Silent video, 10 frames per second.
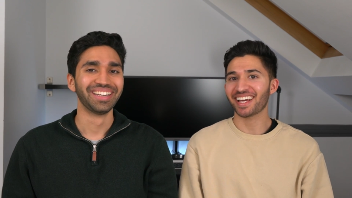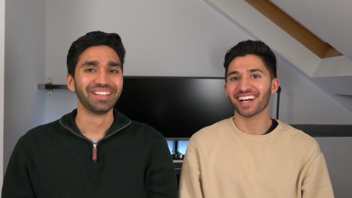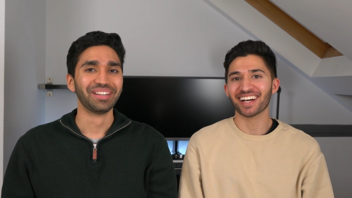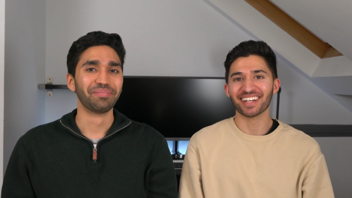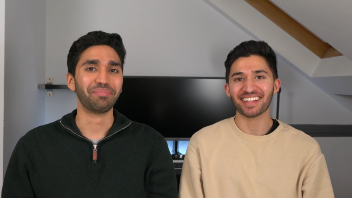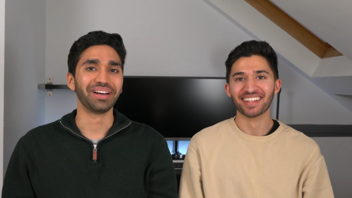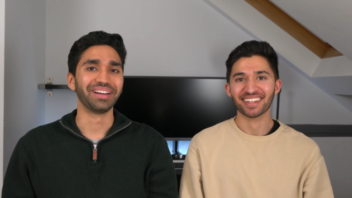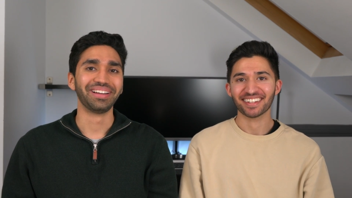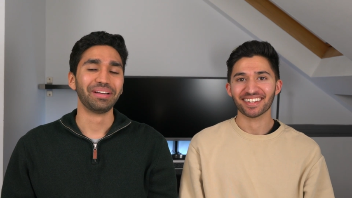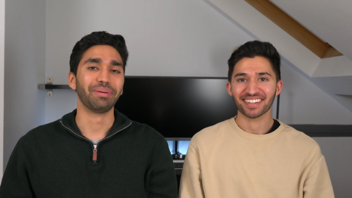Speaker 1: Yeah.
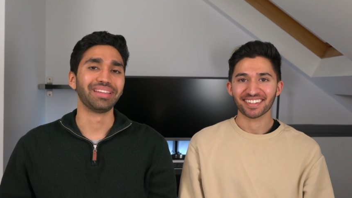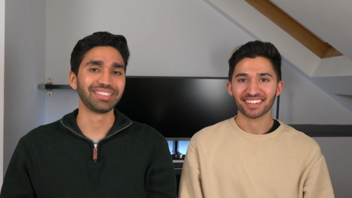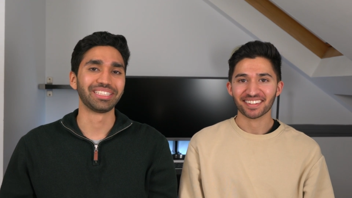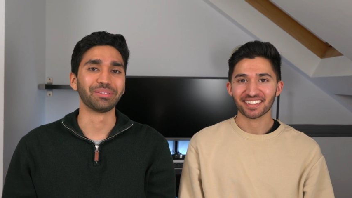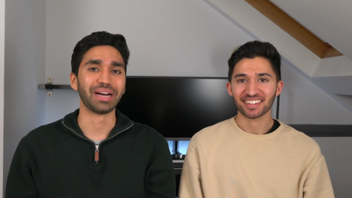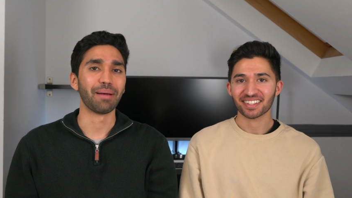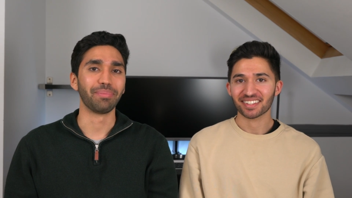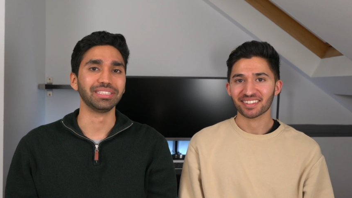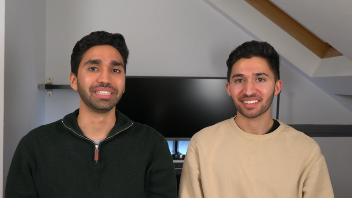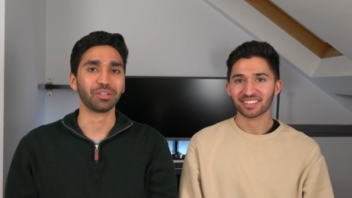But, but that's just what
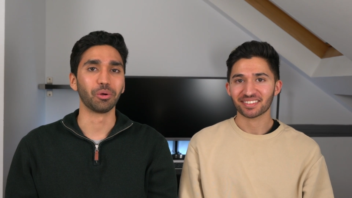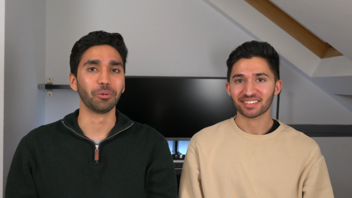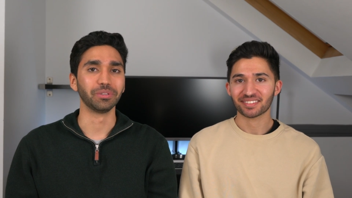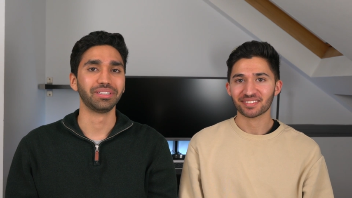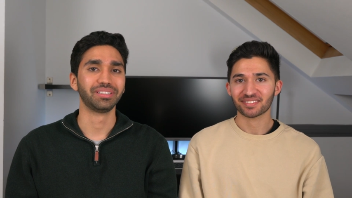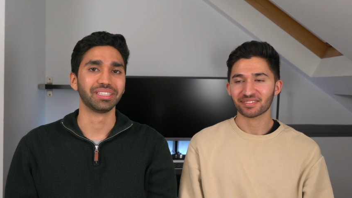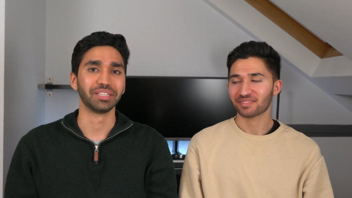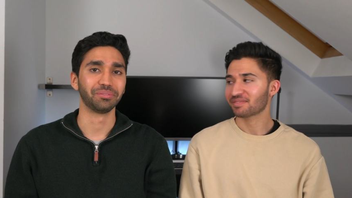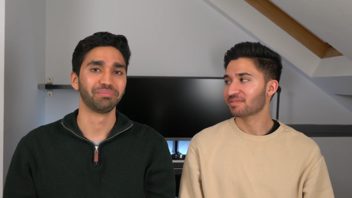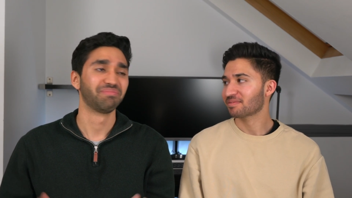happens in the cold,
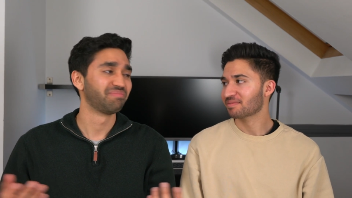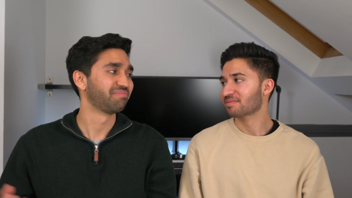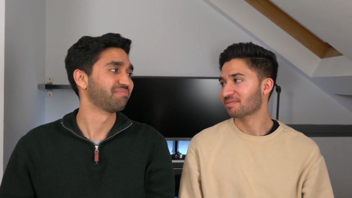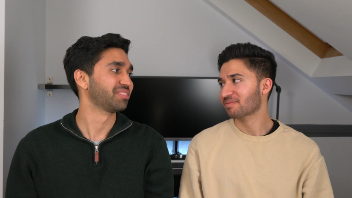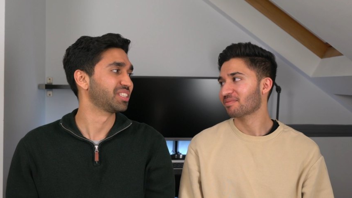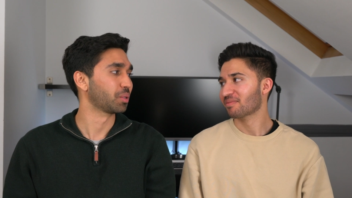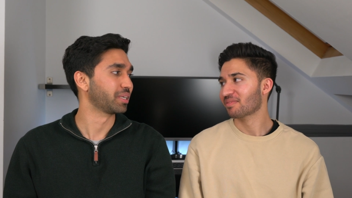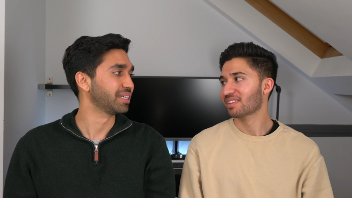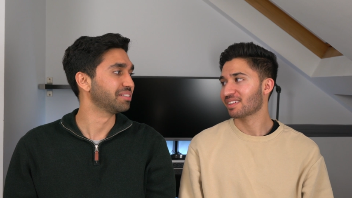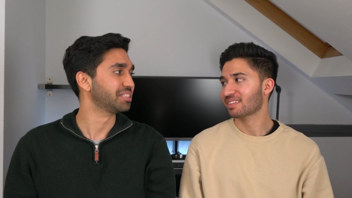so gotta
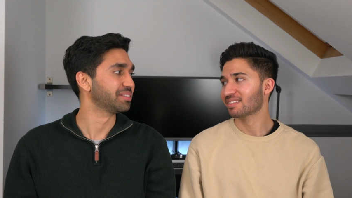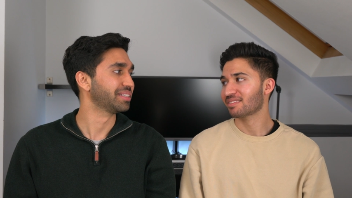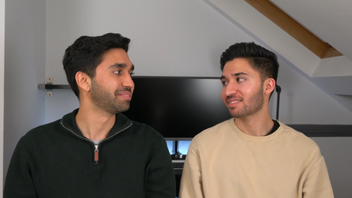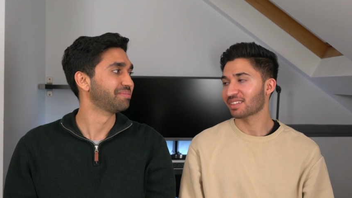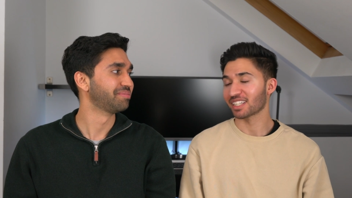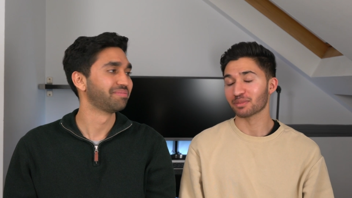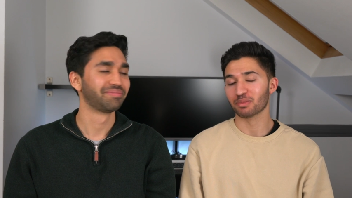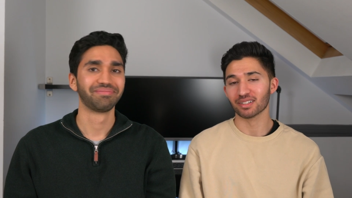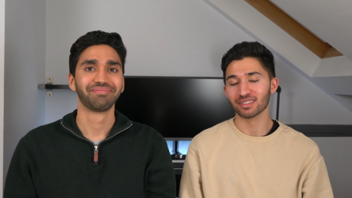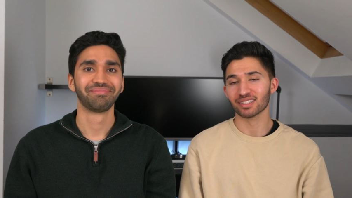get used to it. I
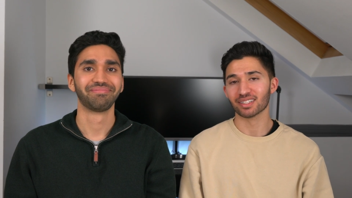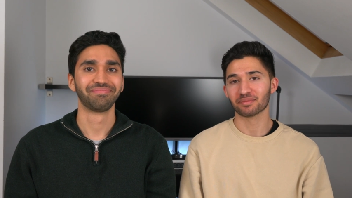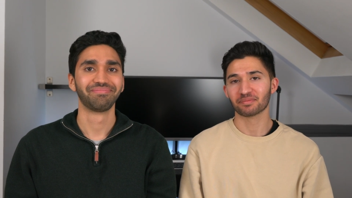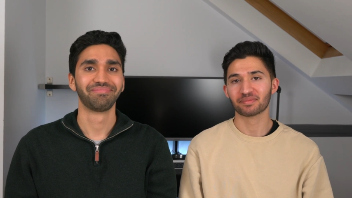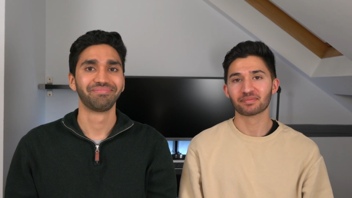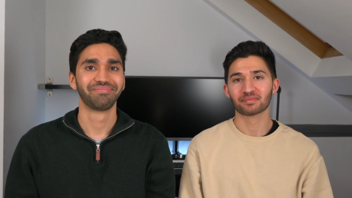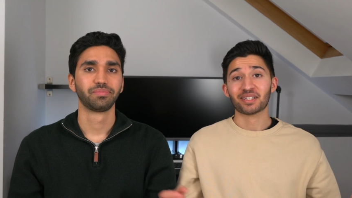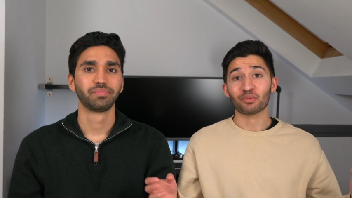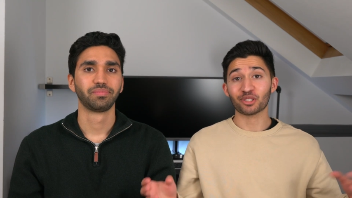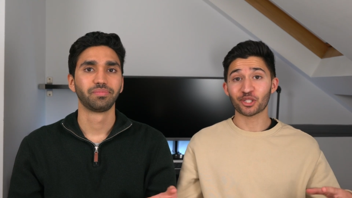suppose, yeah.
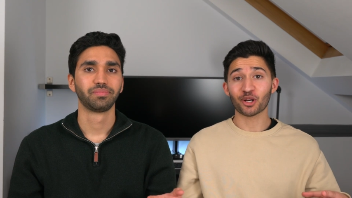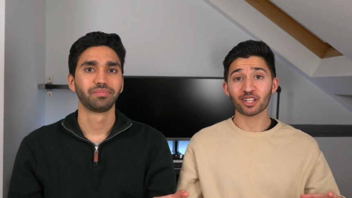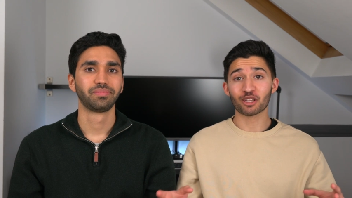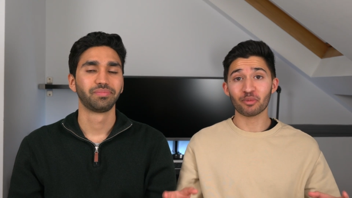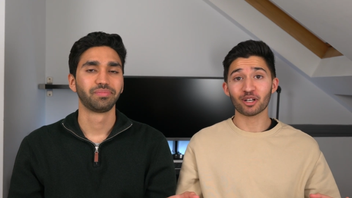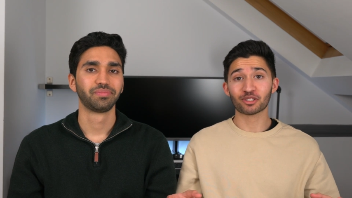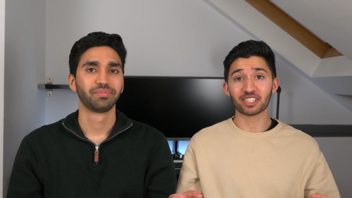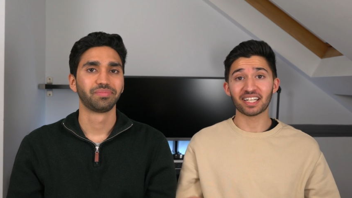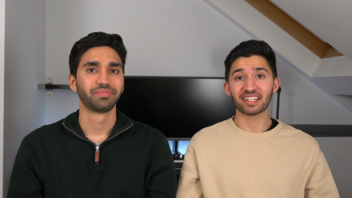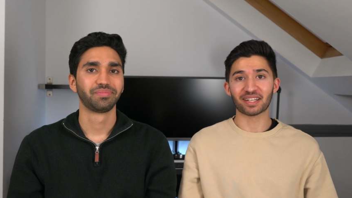
Speaker 2: With Shaan in the middle
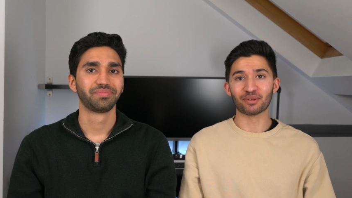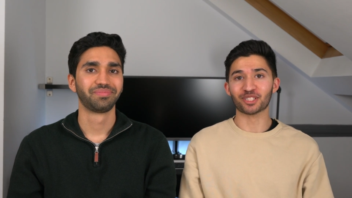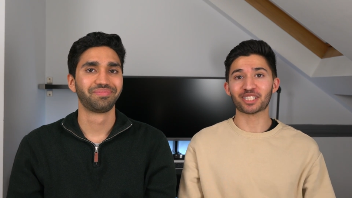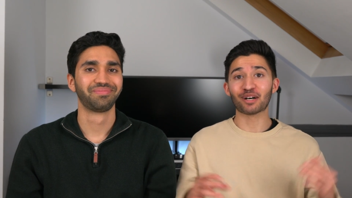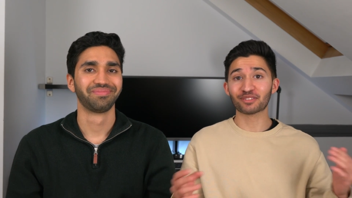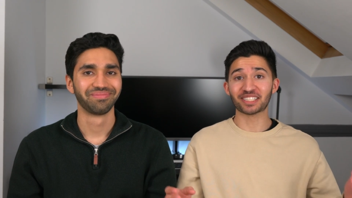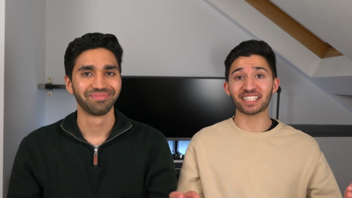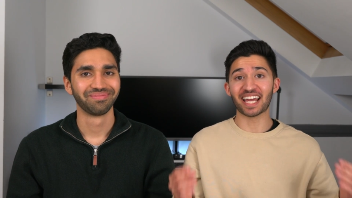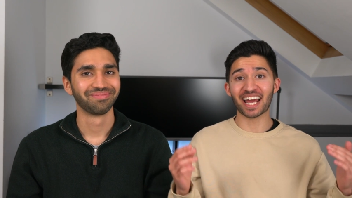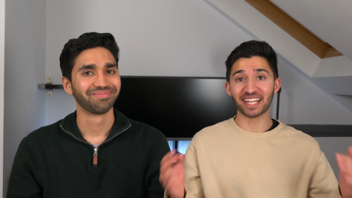seat, it was tough to
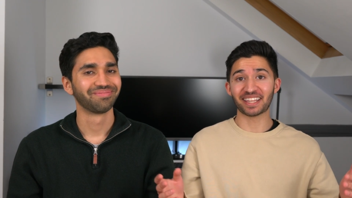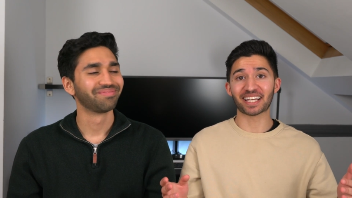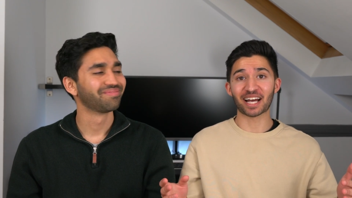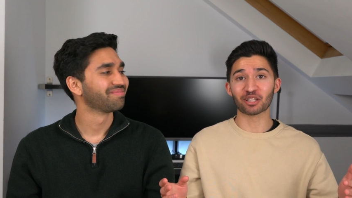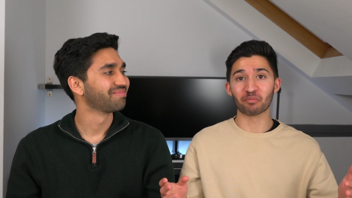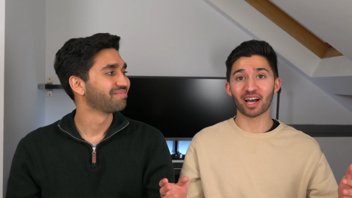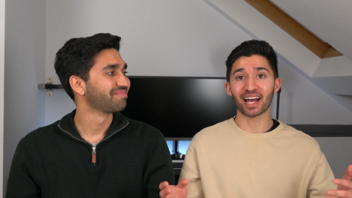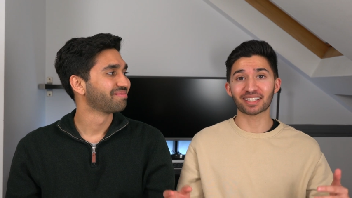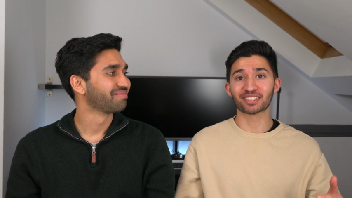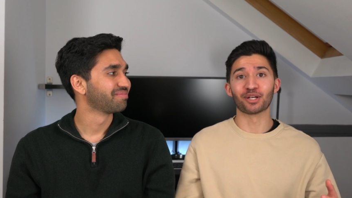see anything out the
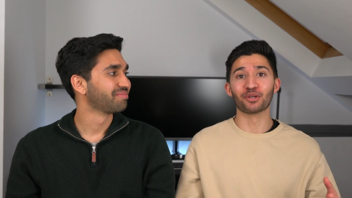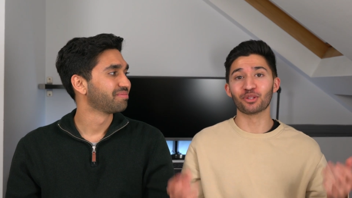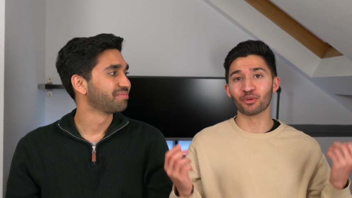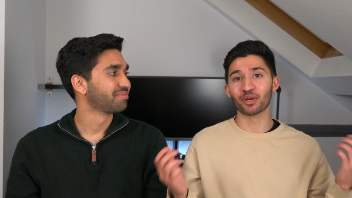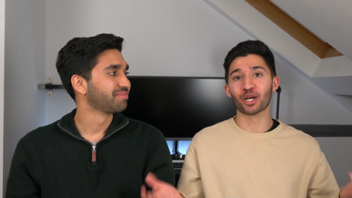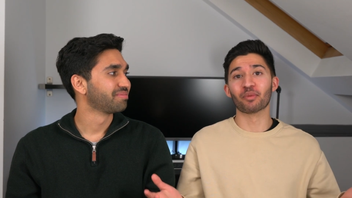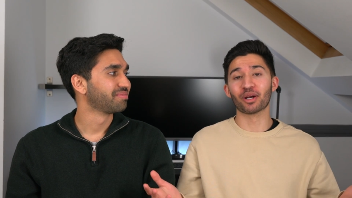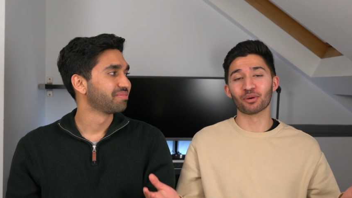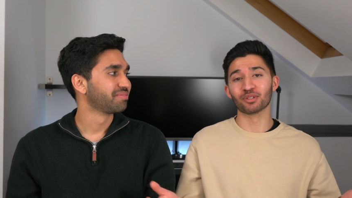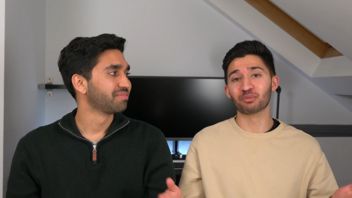back, so the rear
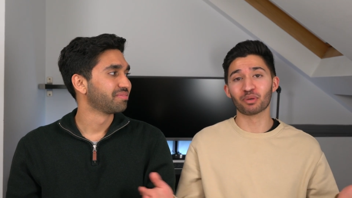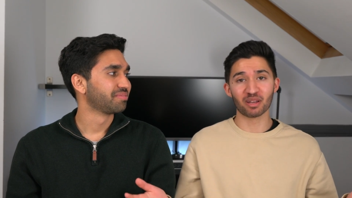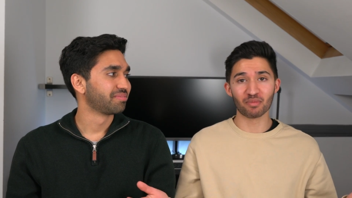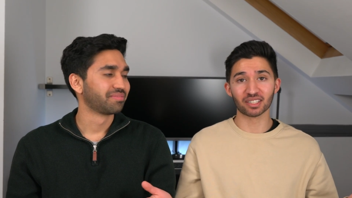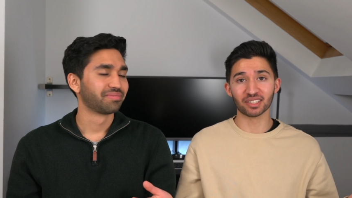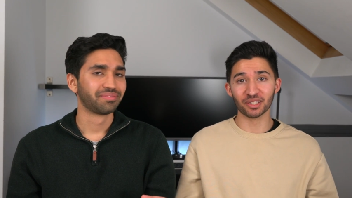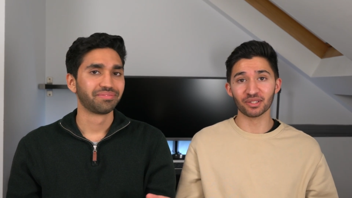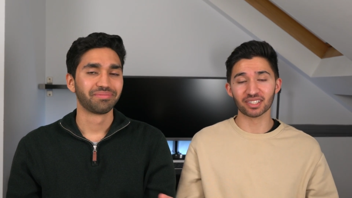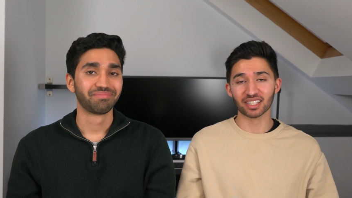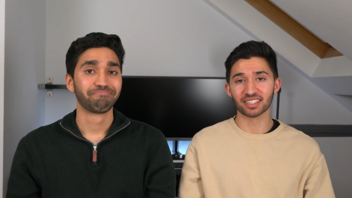mirror was pretty much
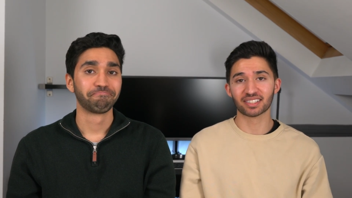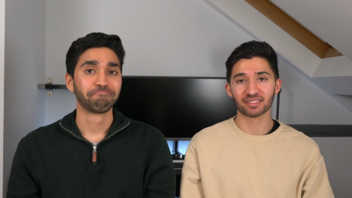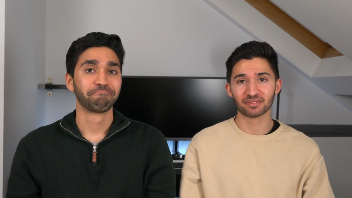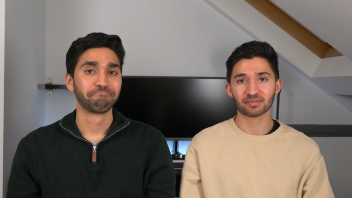useless.